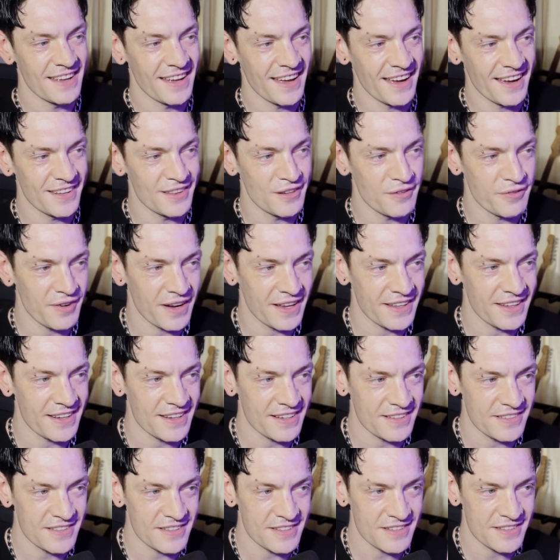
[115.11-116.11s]
and the fact that
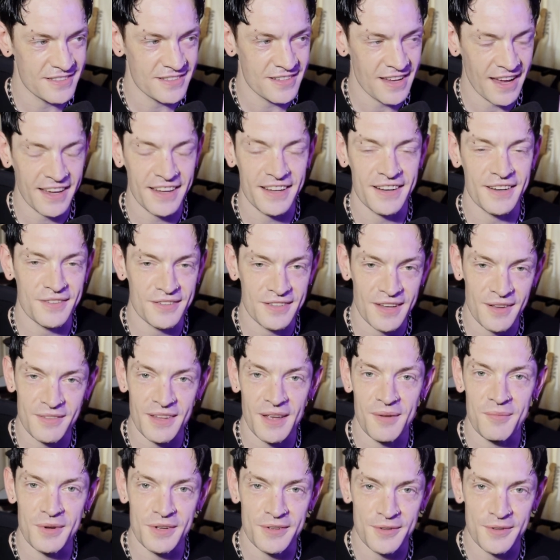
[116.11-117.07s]
it's the 2nd of September